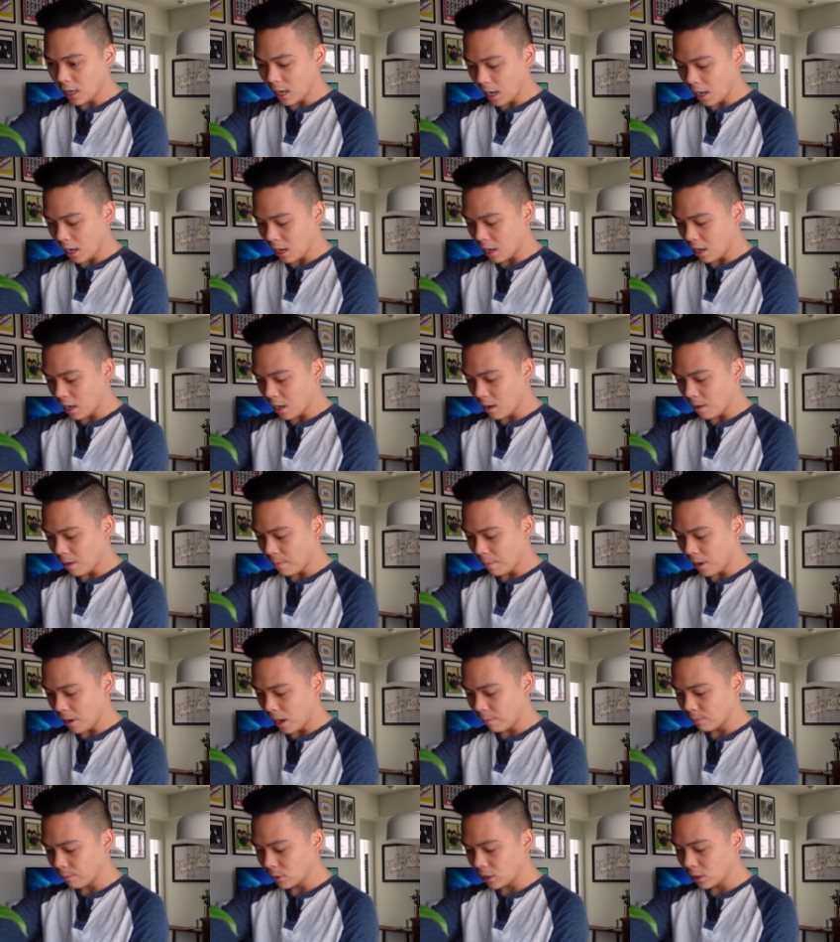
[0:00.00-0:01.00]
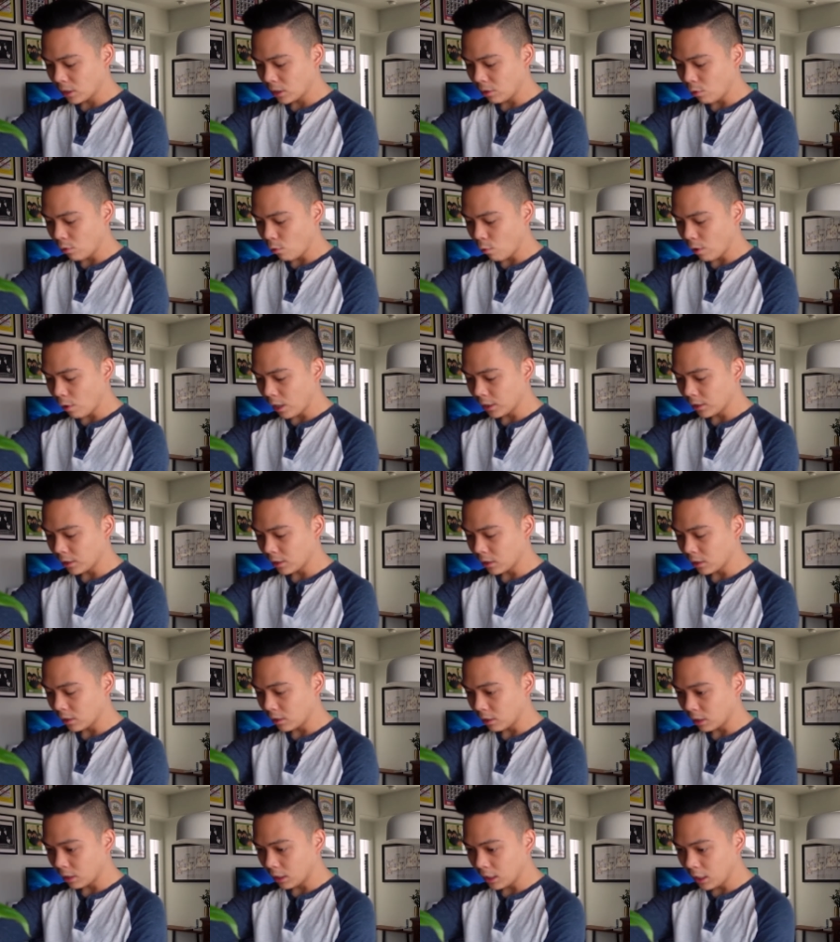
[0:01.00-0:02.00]
Um, I'm just going
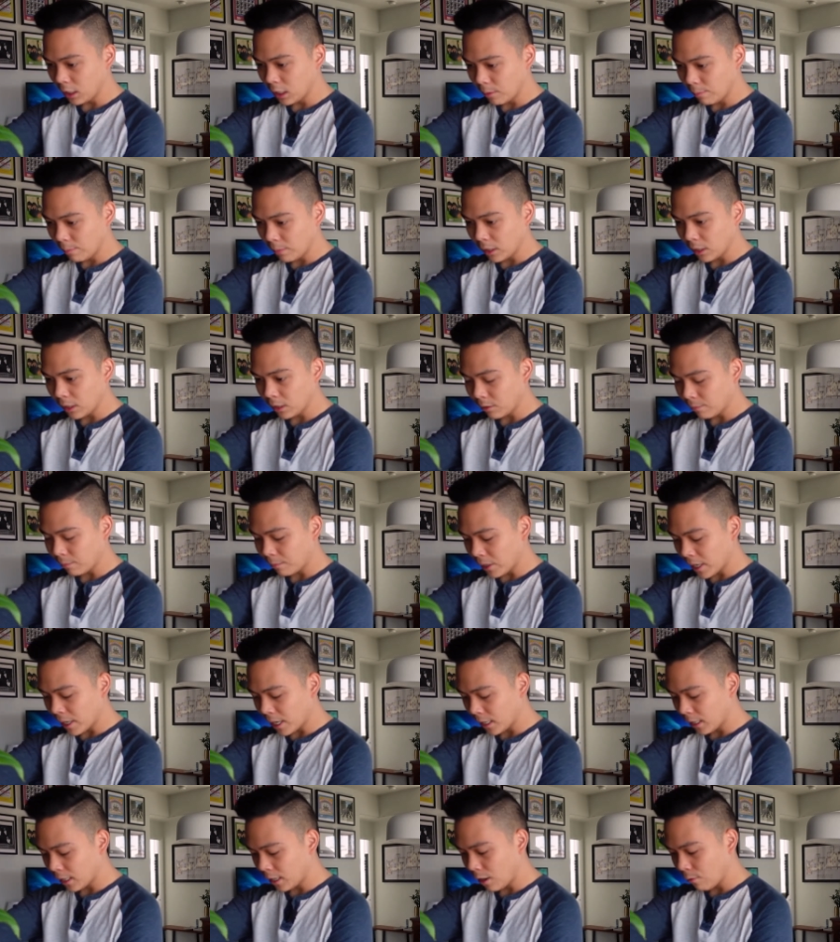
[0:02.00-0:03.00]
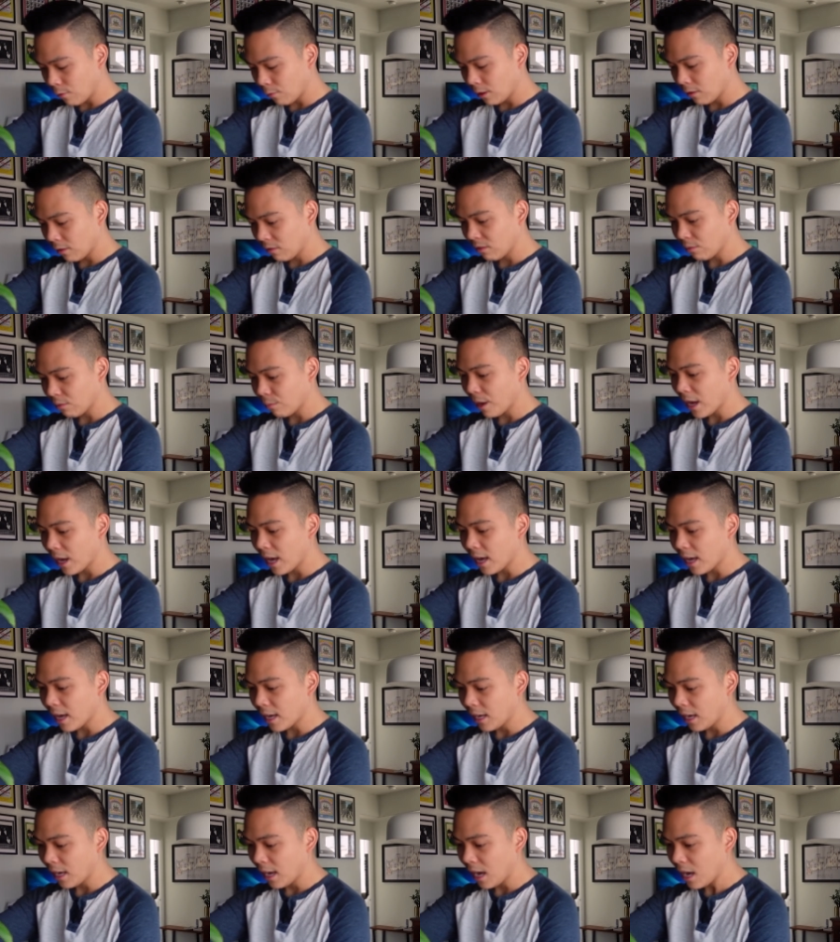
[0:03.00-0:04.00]
to clean up a little bit, get rid of the
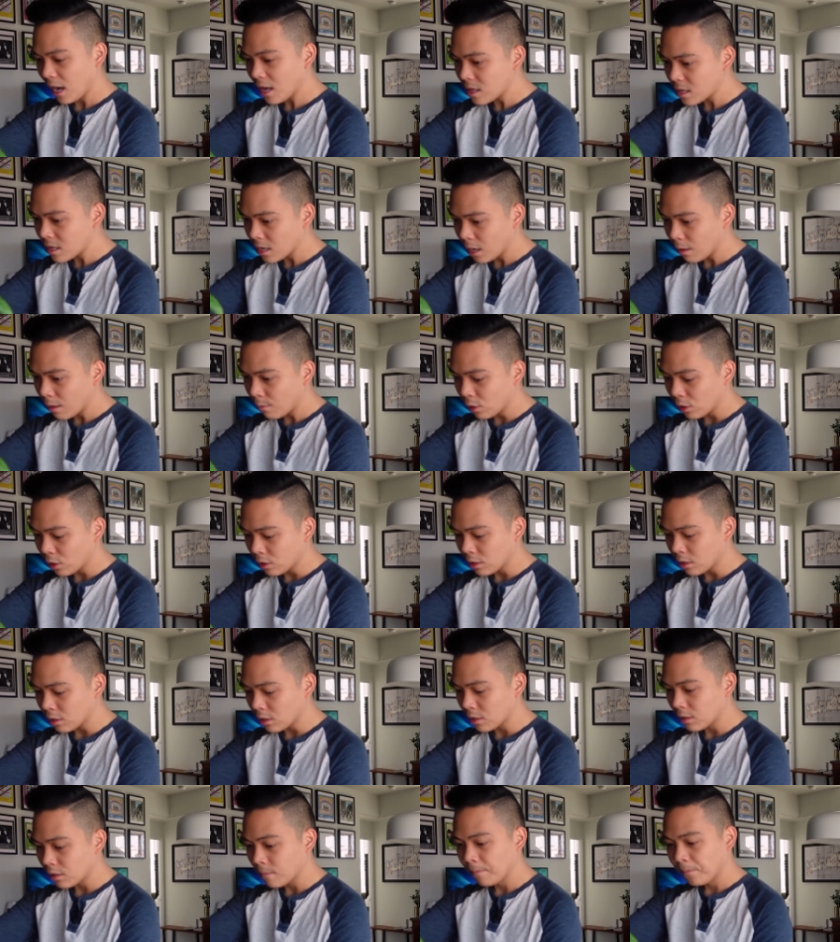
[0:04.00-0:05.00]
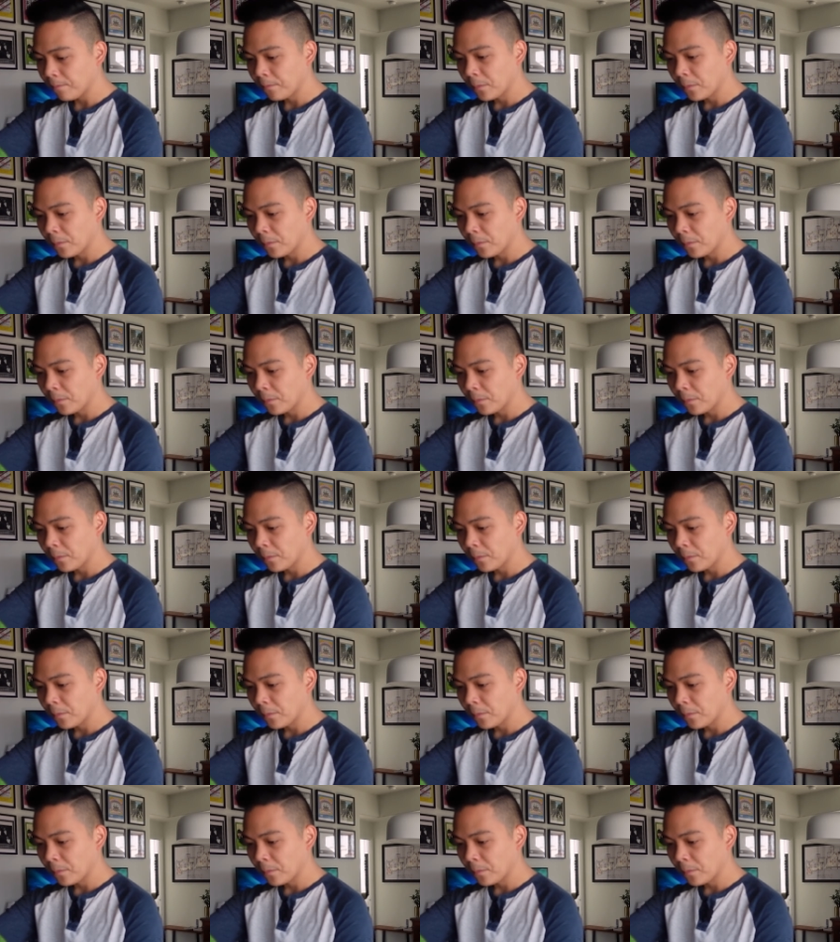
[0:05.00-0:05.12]
bag, and then I'm gonna